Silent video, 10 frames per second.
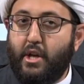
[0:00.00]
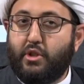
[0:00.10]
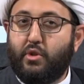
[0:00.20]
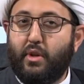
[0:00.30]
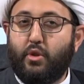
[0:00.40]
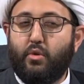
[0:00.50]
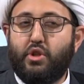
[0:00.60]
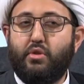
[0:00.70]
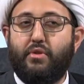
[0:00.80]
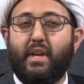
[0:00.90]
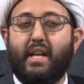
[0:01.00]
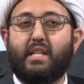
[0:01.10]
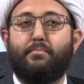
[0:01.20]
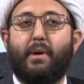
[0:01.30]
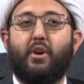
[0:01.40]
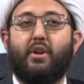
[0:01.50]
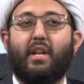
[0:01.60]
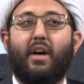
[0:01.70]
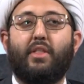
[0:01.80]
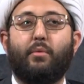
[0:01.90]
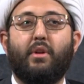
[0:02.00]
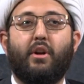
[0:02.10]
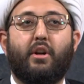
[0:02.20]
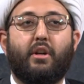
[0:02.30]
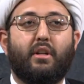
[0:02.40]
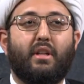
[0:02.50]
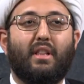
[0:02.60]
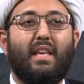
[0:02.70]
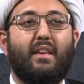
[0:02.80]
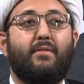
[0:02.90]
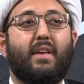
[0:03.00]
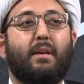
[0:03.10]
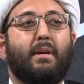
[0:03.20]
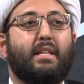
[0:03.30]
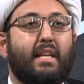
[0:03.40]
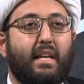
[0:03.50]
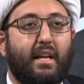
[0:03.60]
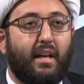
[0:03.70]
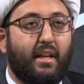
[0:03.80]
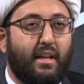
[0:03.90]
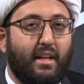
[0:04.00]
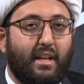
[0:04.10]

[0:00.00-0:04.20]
So don't you think it's better now that we are leaving Medina